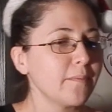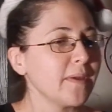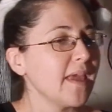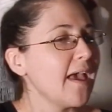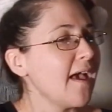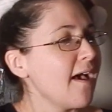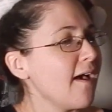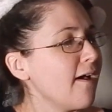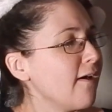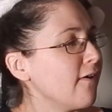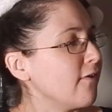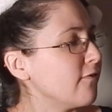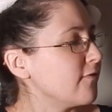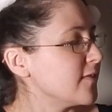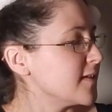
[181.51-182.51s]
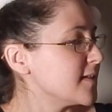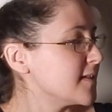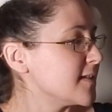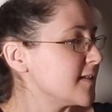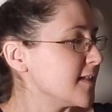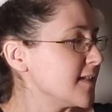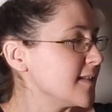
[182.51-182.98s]
We have
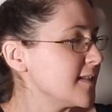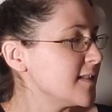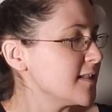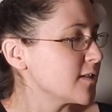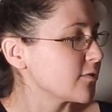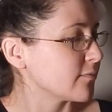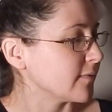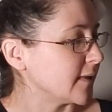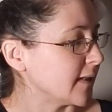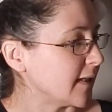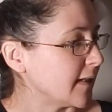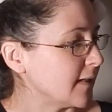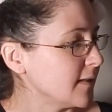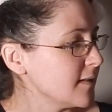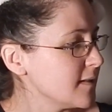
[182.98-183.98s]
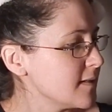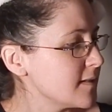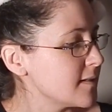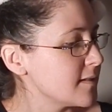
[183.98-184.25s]
season's greetings.